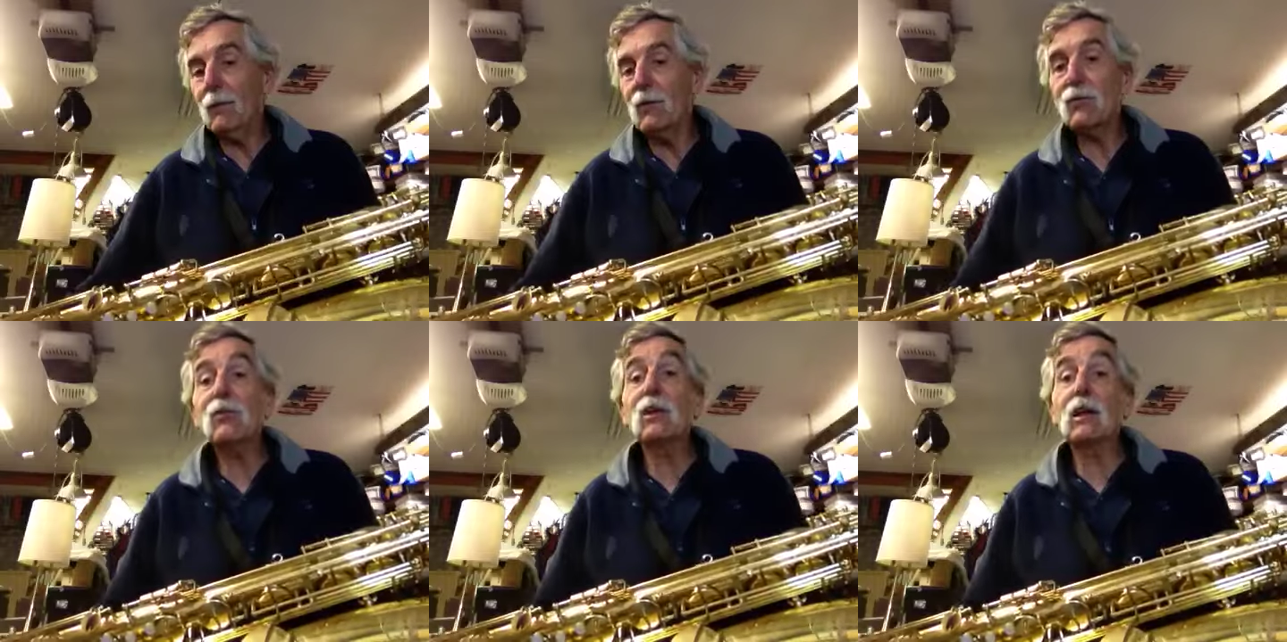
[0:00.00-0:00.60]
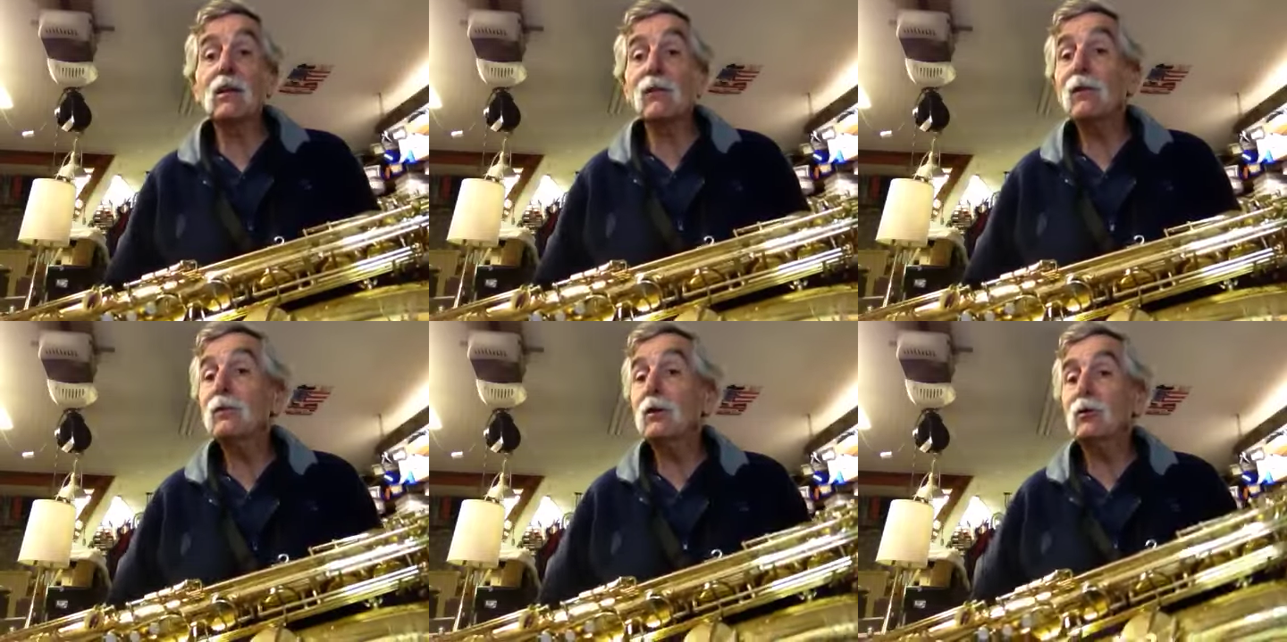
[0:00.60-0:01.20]
This is again the
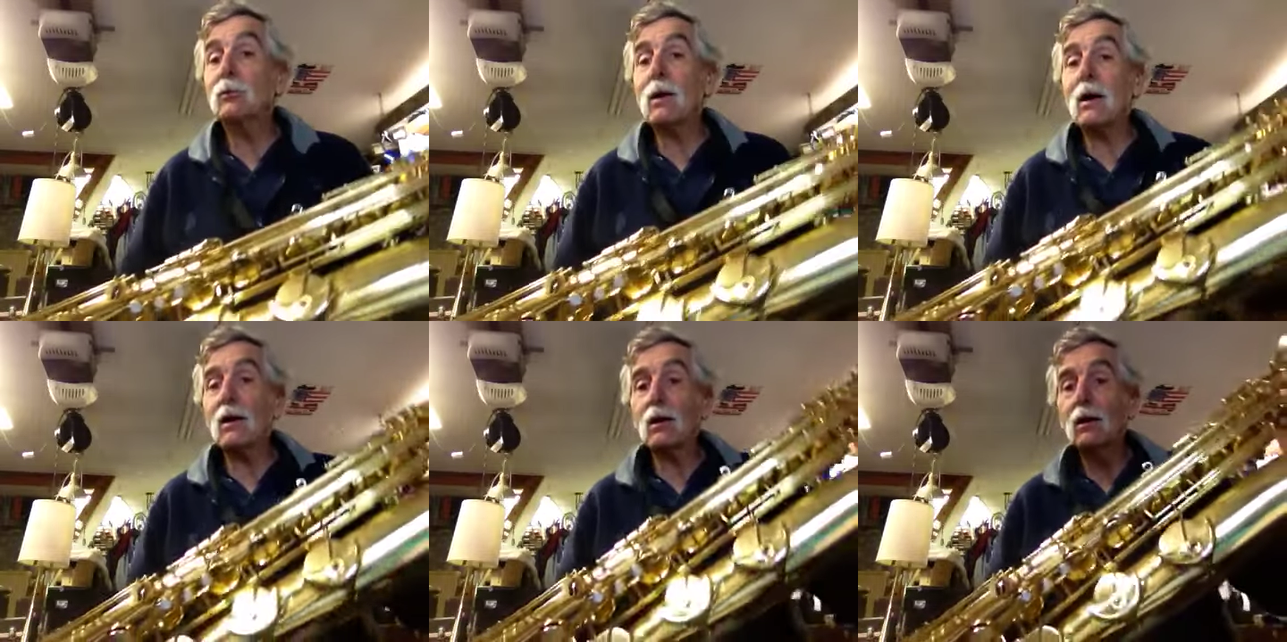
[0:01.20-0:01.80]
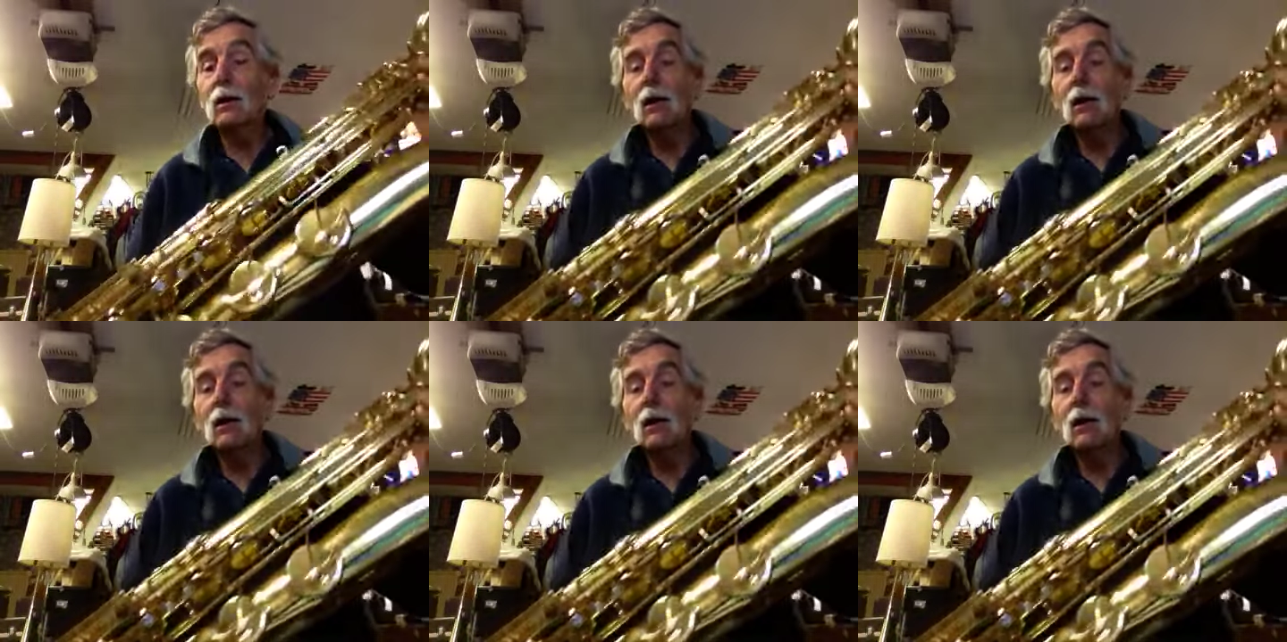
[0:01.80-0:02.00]
52 model.